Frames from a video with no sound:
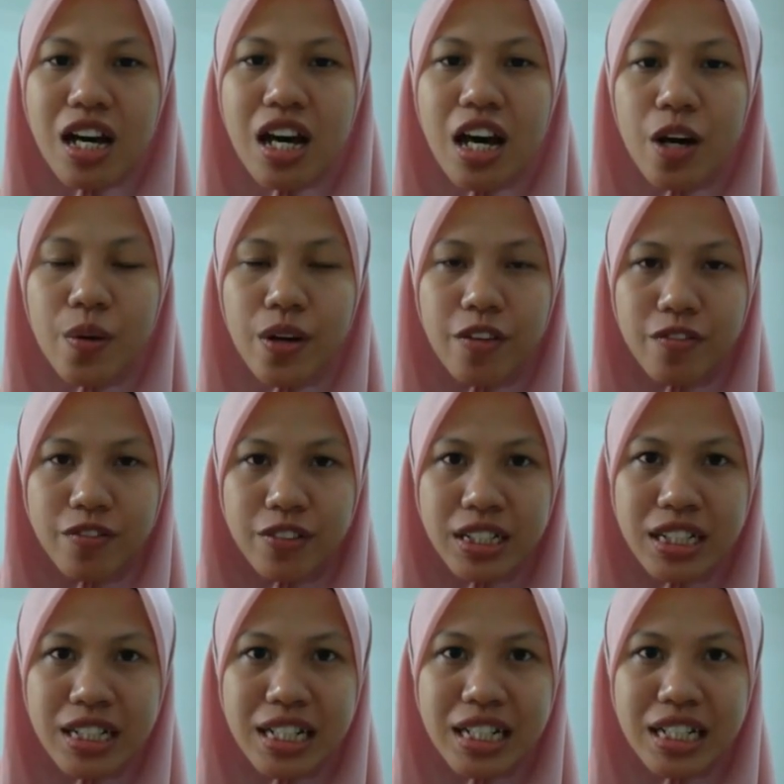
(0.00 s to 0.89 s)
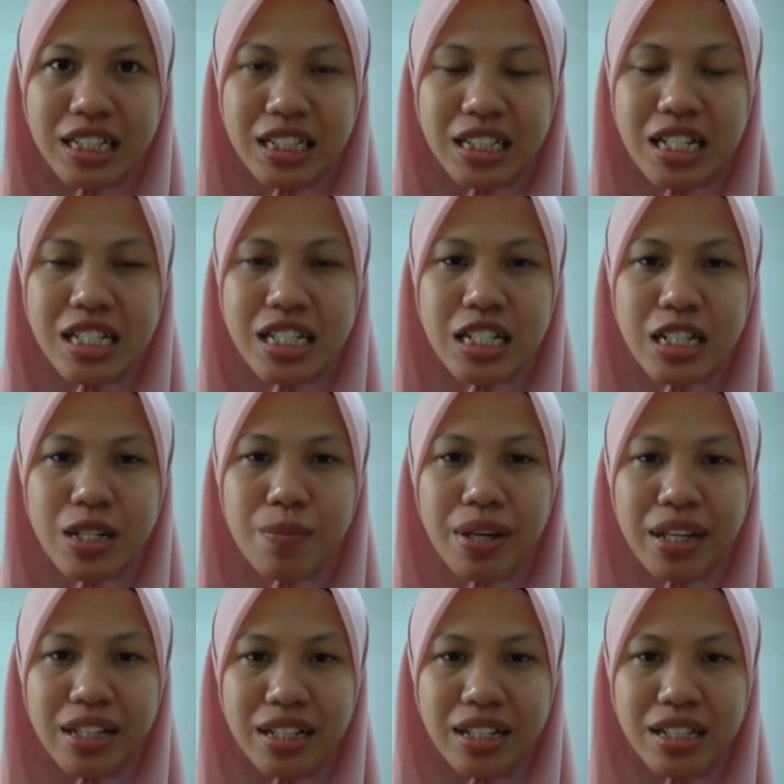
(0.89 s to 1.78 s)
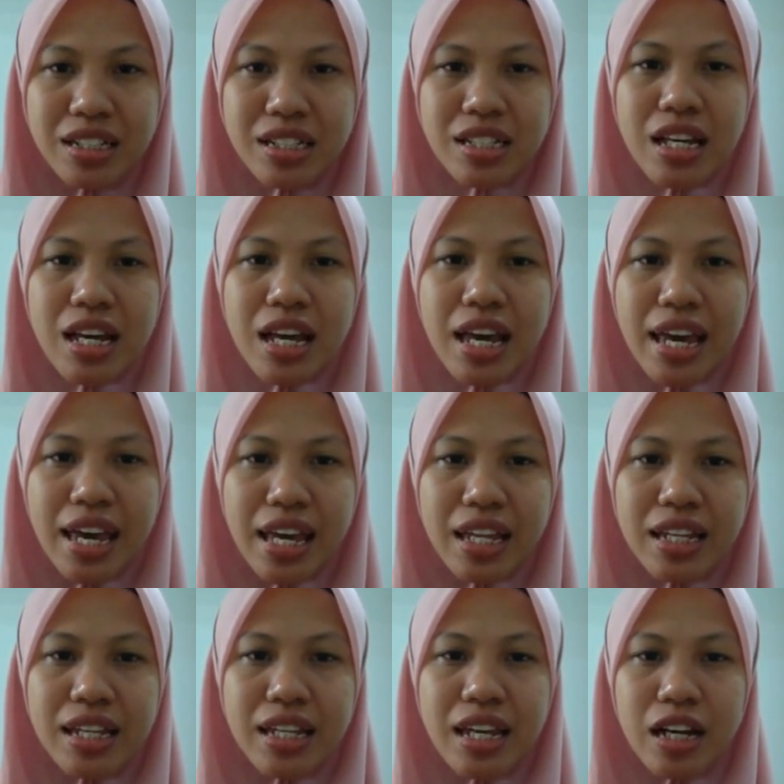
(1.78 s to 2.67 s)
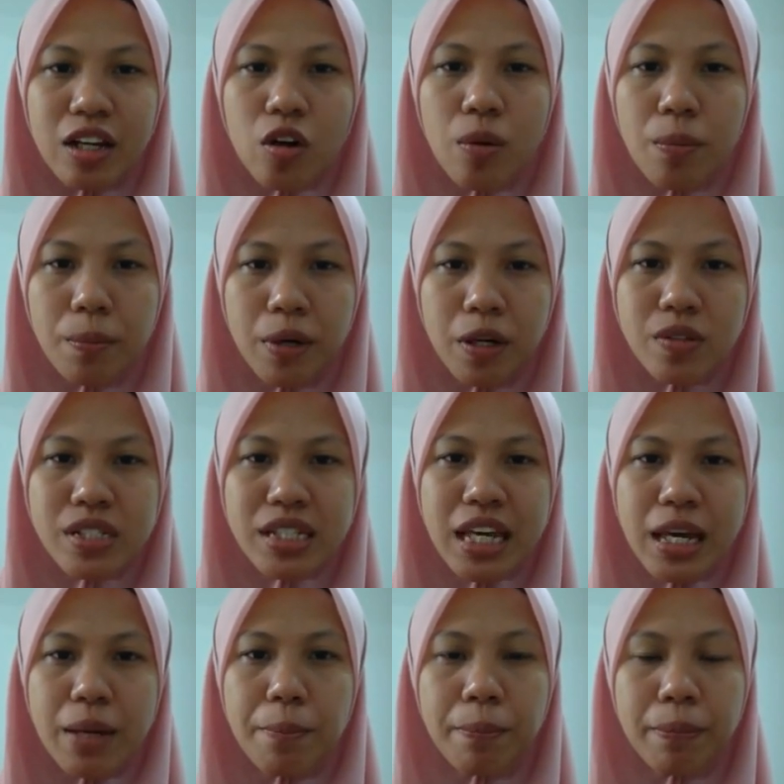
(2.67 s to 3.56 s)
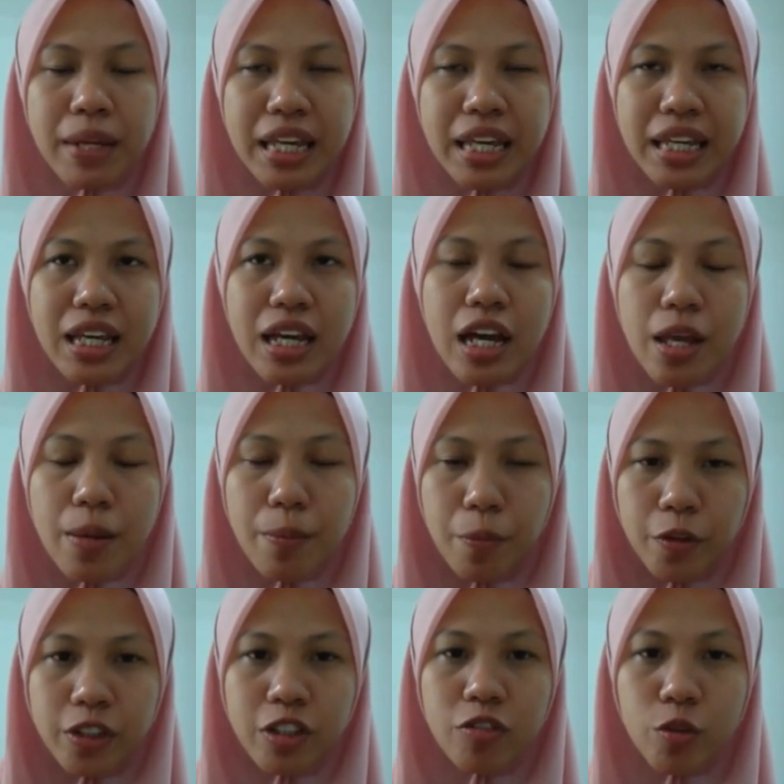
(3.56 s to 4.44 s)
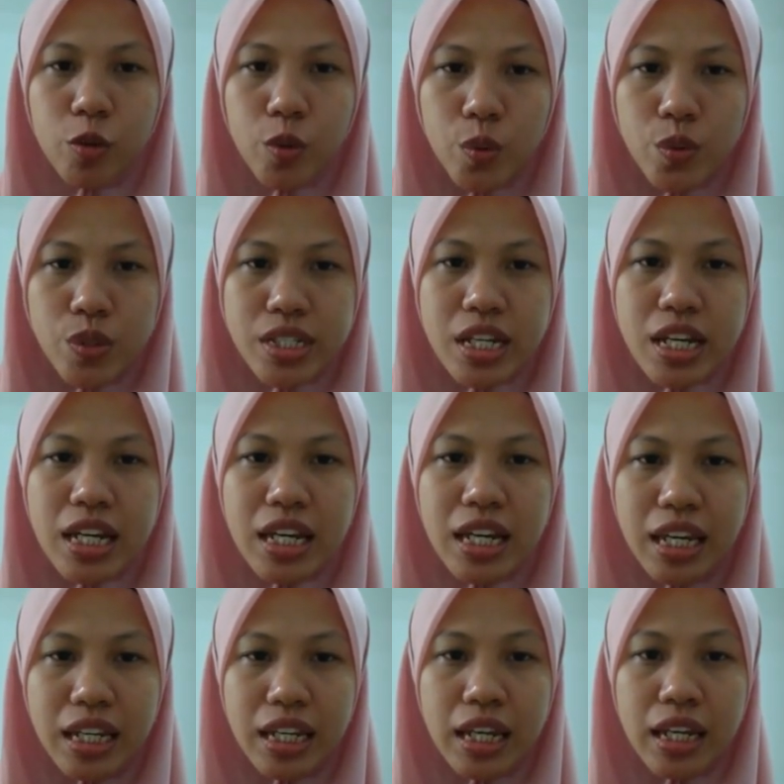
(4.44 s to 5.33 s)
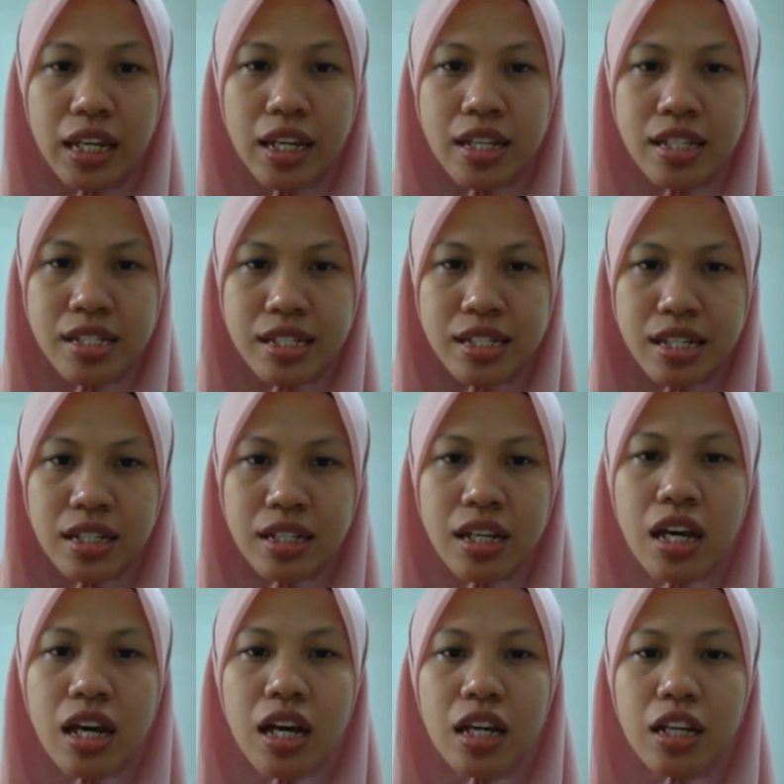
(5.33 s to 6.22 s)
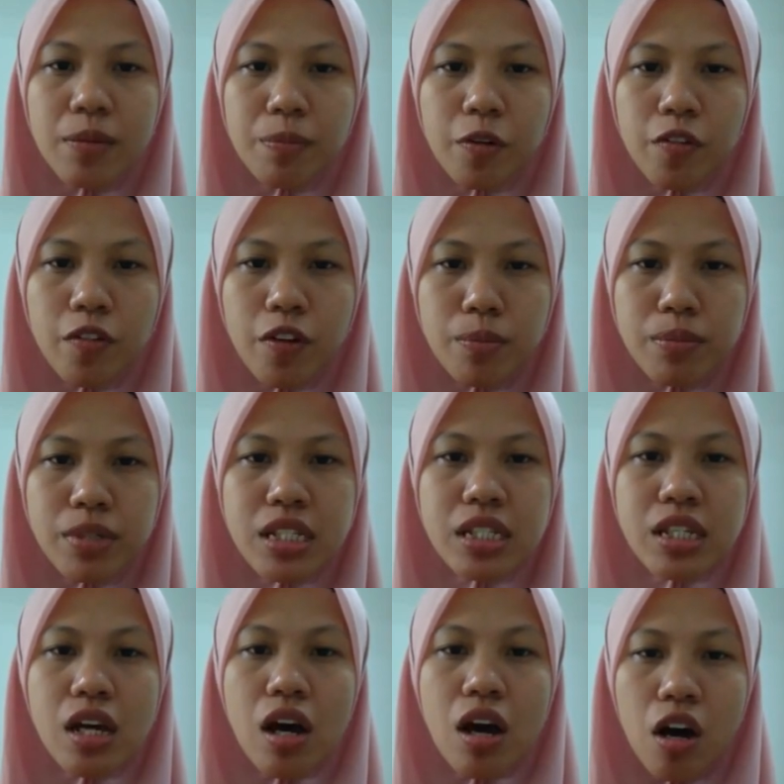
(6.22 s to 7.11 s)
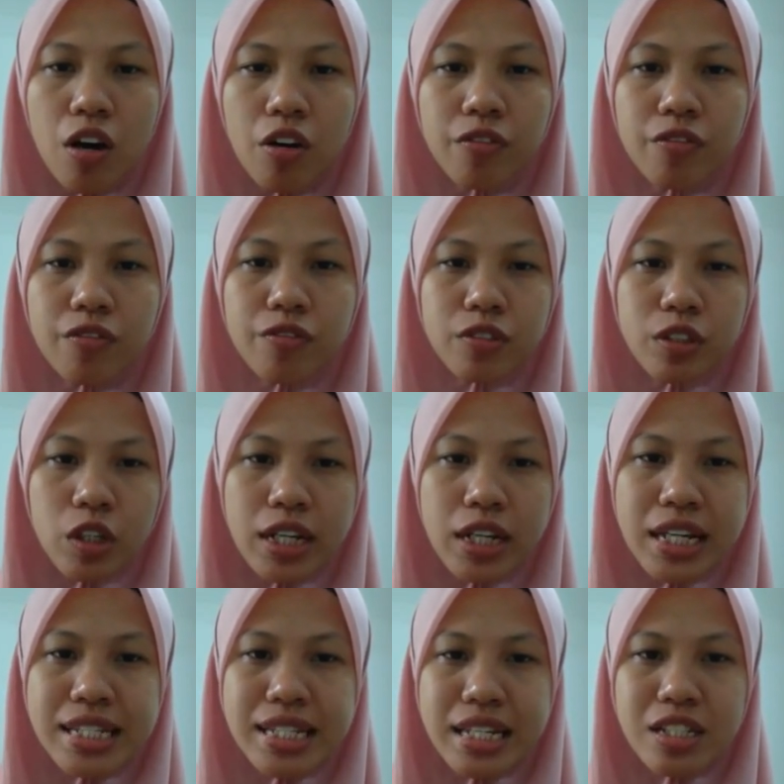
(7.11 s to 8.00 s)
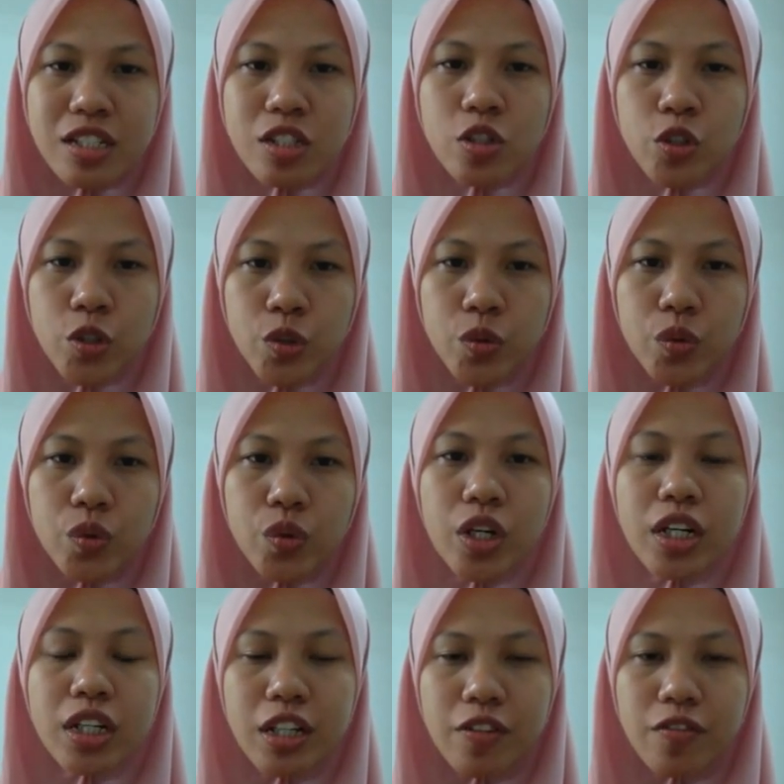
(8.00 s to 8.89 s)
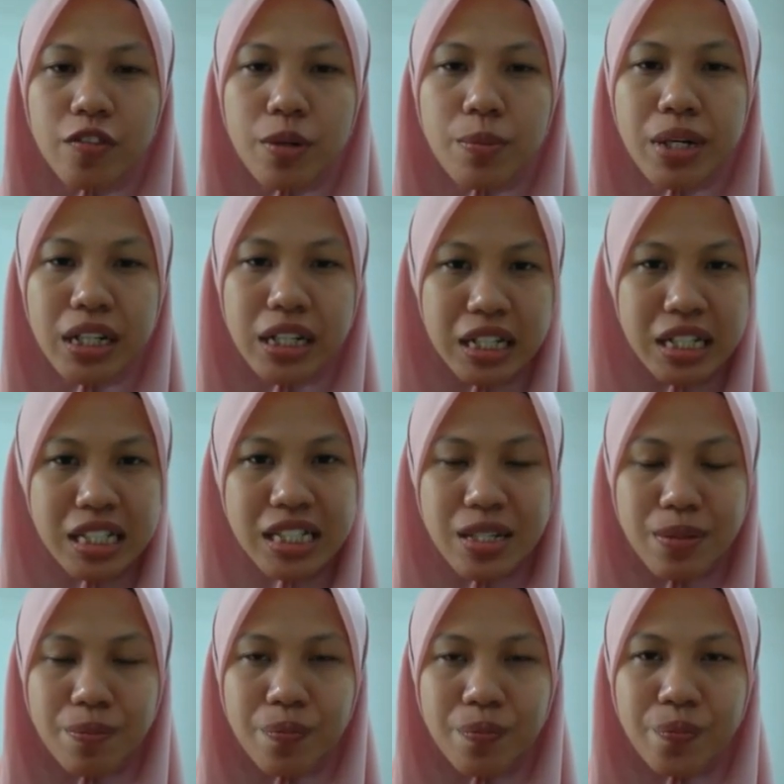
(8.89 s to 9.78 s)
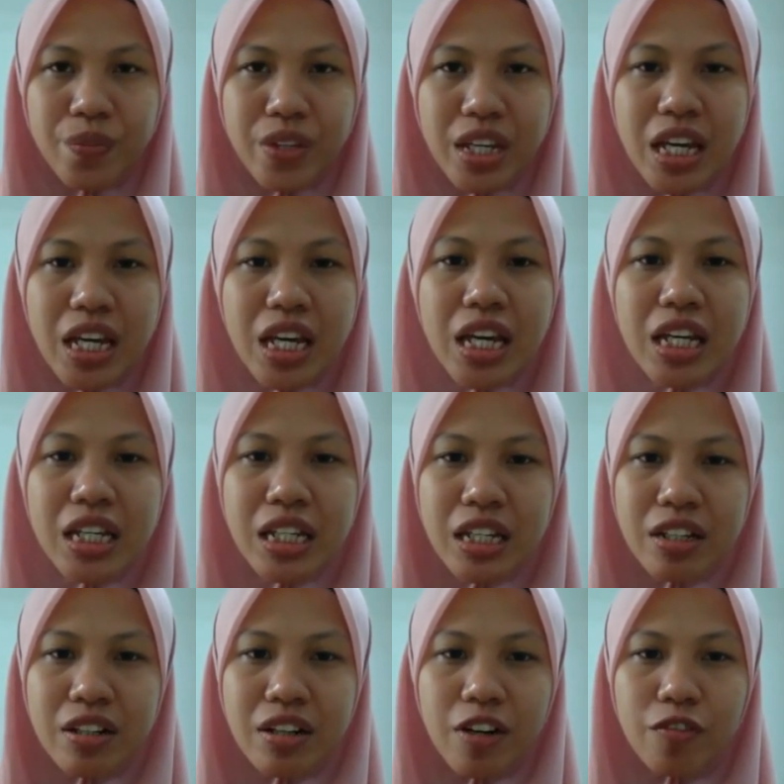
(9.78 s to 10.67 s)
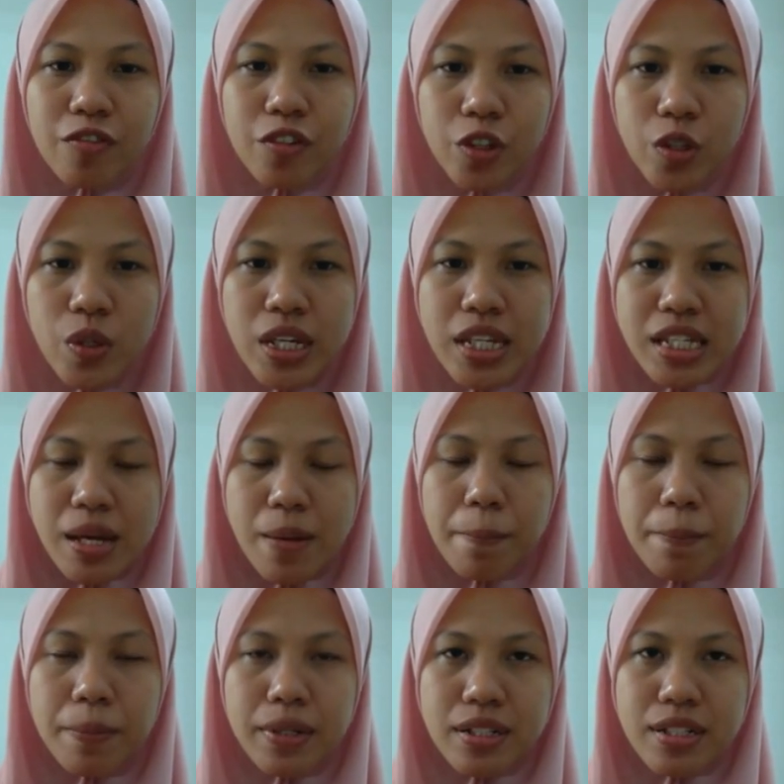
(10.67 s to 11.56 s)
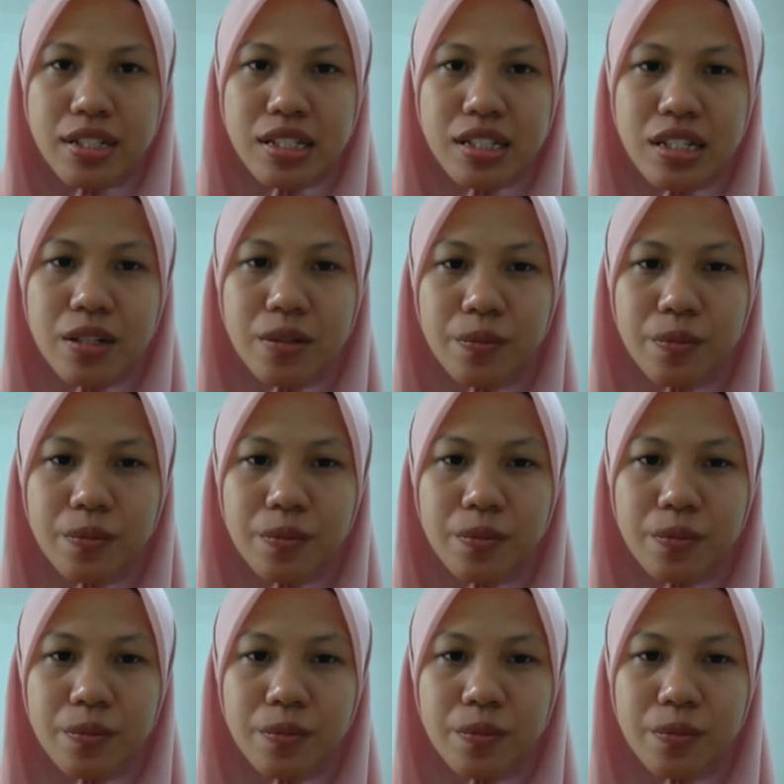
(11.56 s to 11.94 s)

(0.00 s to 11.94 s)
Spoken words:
However, transition metals and their compounds can play important roles in enhancing the performance of solar cells through different mechanisms. Here are a few examples.